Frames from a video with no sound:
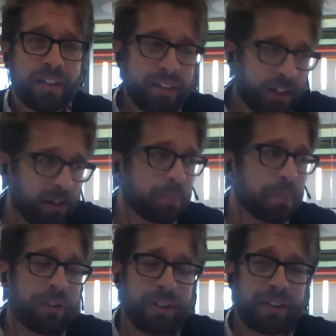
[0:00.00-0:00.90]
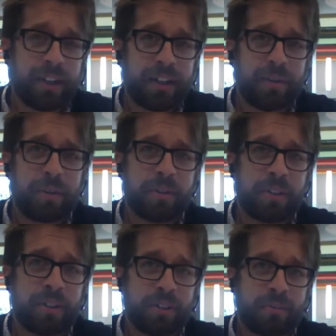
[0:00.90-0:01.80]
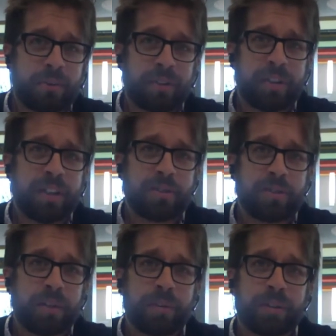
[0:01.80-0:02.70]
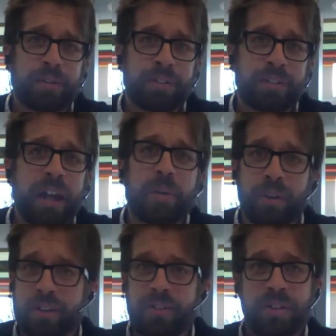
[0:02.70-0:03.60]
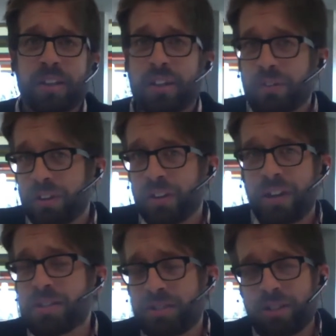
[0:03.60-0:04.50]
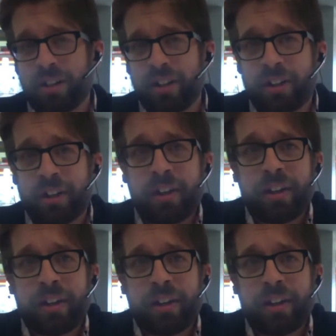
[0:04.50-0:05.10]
like you're building that community and you're building that tribal network. So then even the next year,